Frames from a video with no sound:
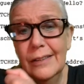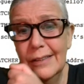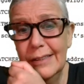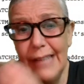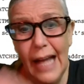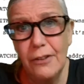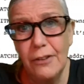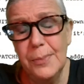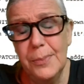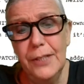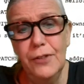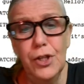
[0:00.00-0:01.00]
Zach was a
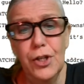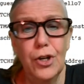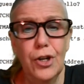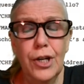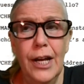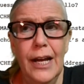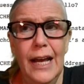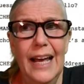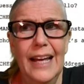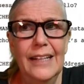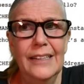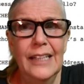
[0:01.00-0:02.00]
bit of a nerd
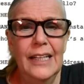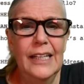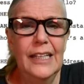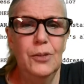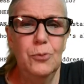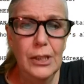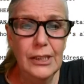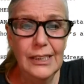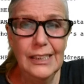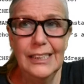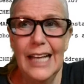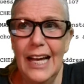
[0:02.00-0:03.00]
and he
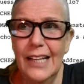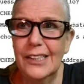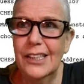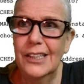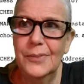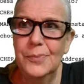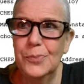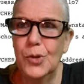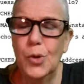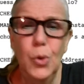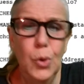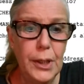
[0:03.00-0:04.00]
wasn't that
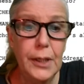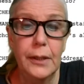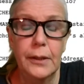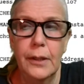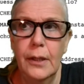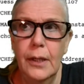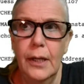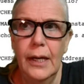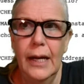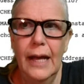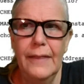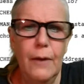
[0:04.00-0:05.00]
cool kid.
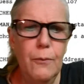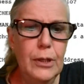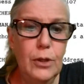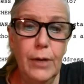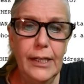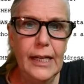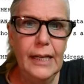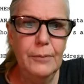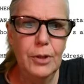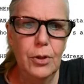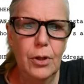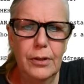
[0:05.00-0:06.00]
And that when Greg came
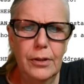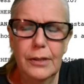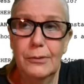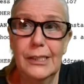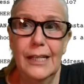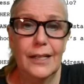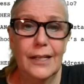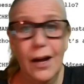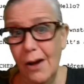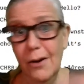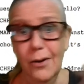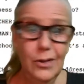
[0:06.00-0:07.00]
along, it was like,
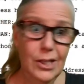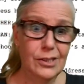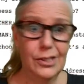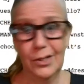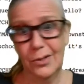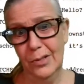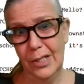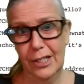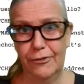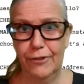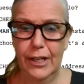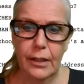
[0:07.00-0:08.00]
oh, here's the cool
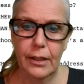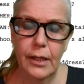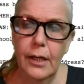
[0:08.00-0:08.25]
kid finally.